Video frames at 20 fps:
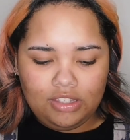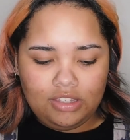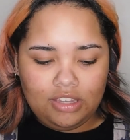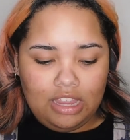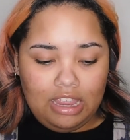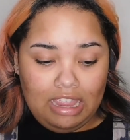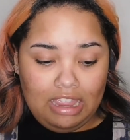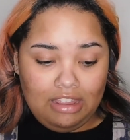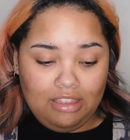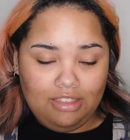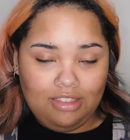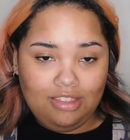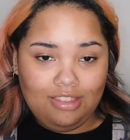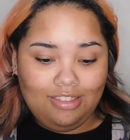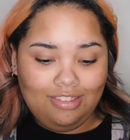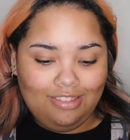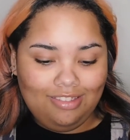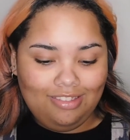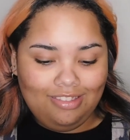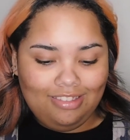And
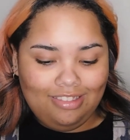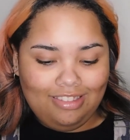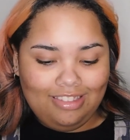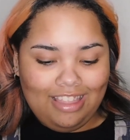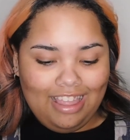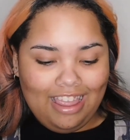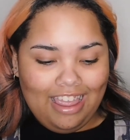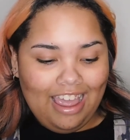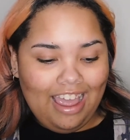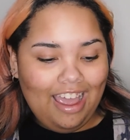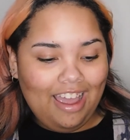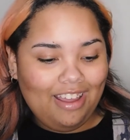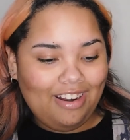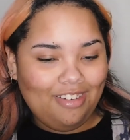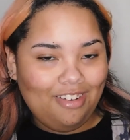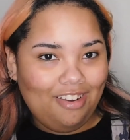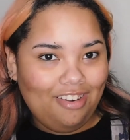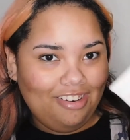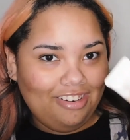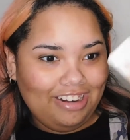they had
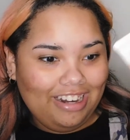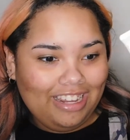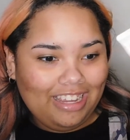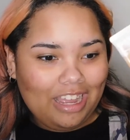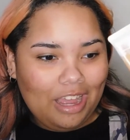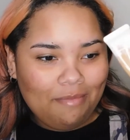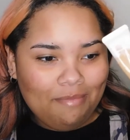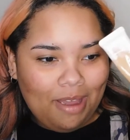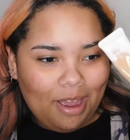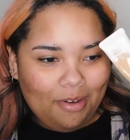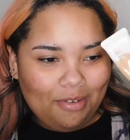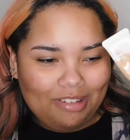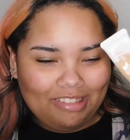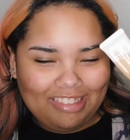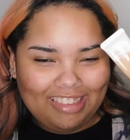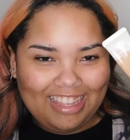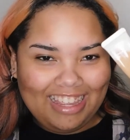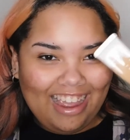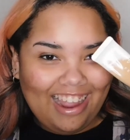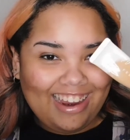already come out
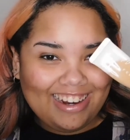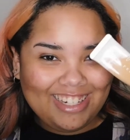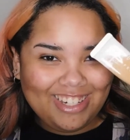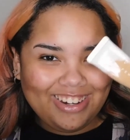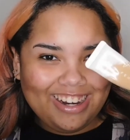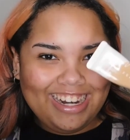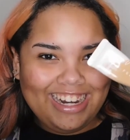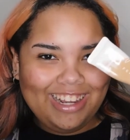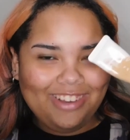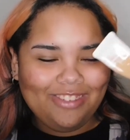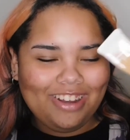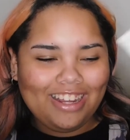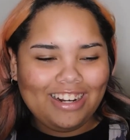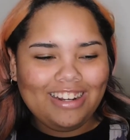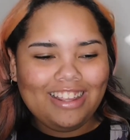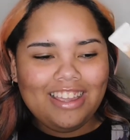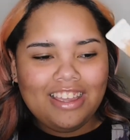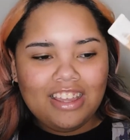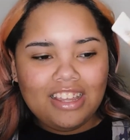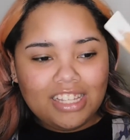with the hydrating
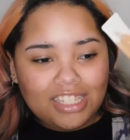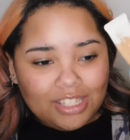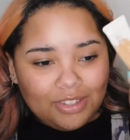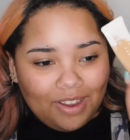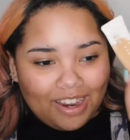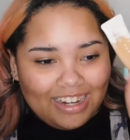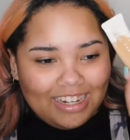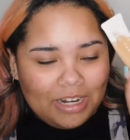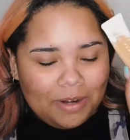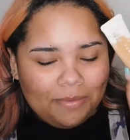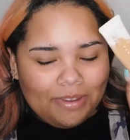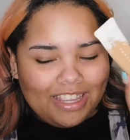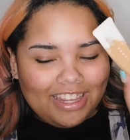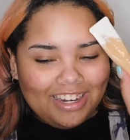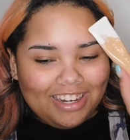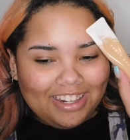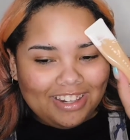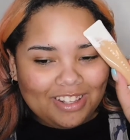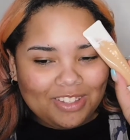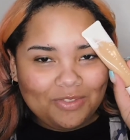one, so I ended up
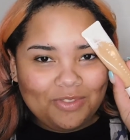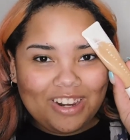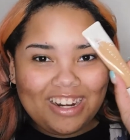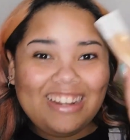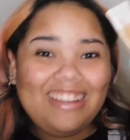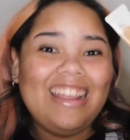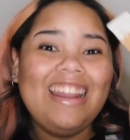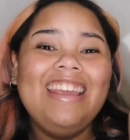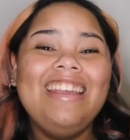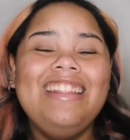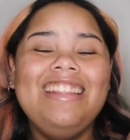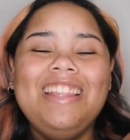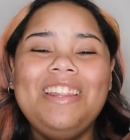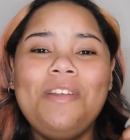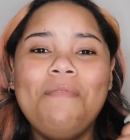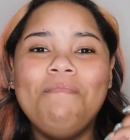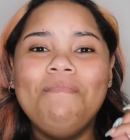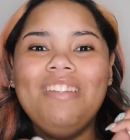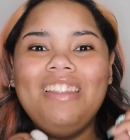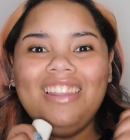getting this one, and then I ended
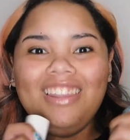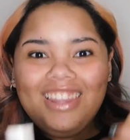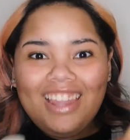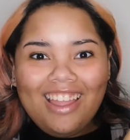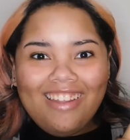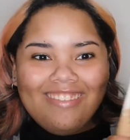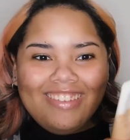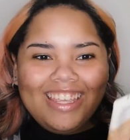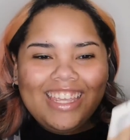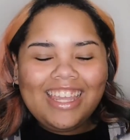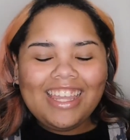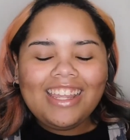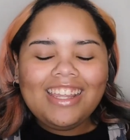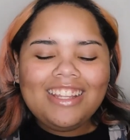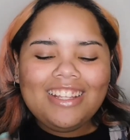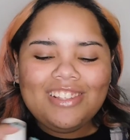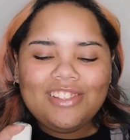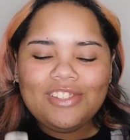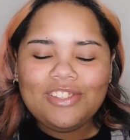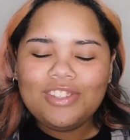up loving it.
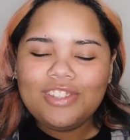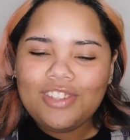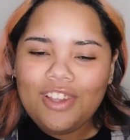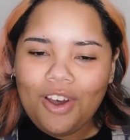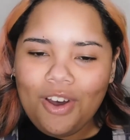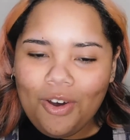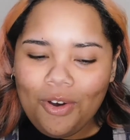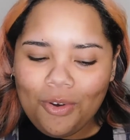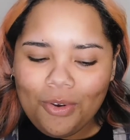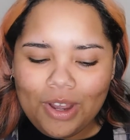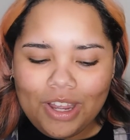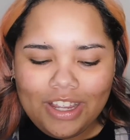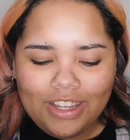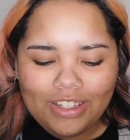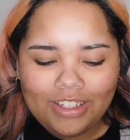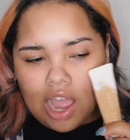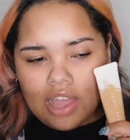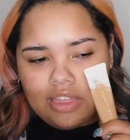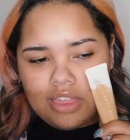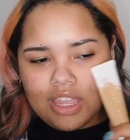So
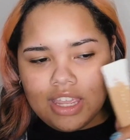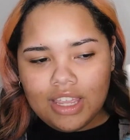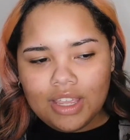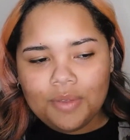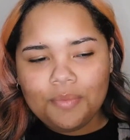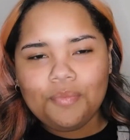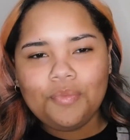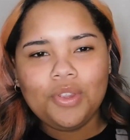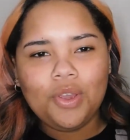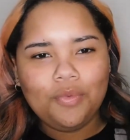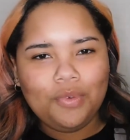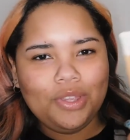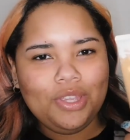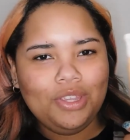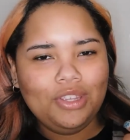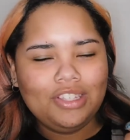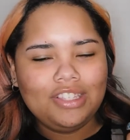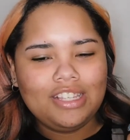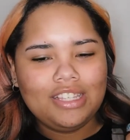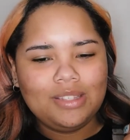I think we'll
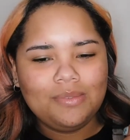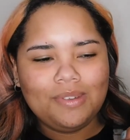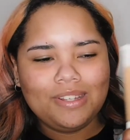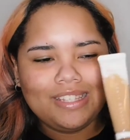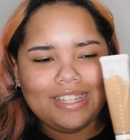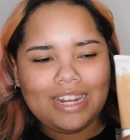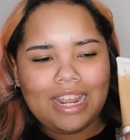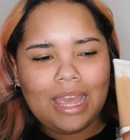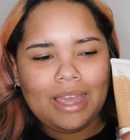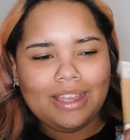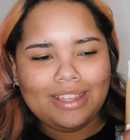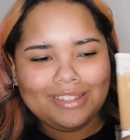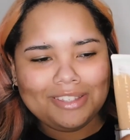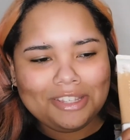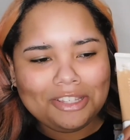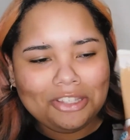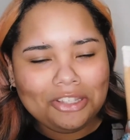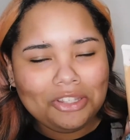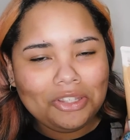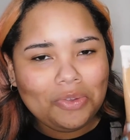use this one today because
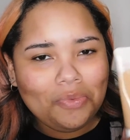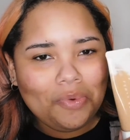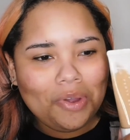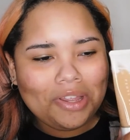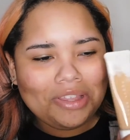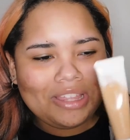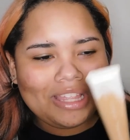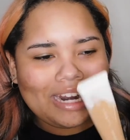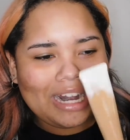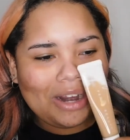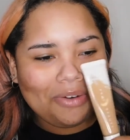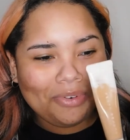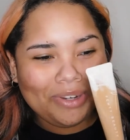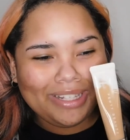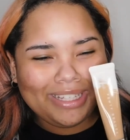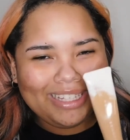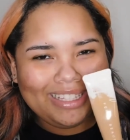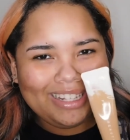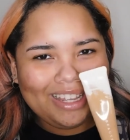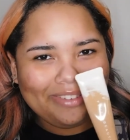this is the one that I
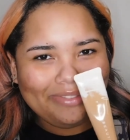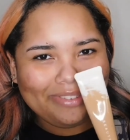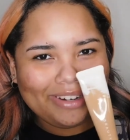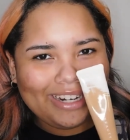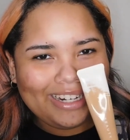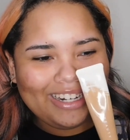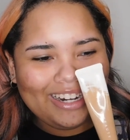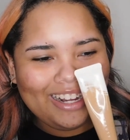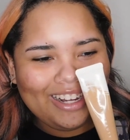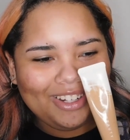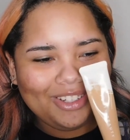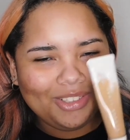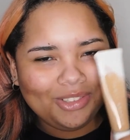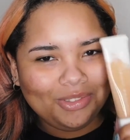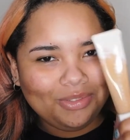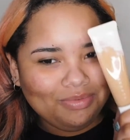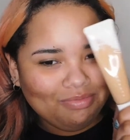really love right now.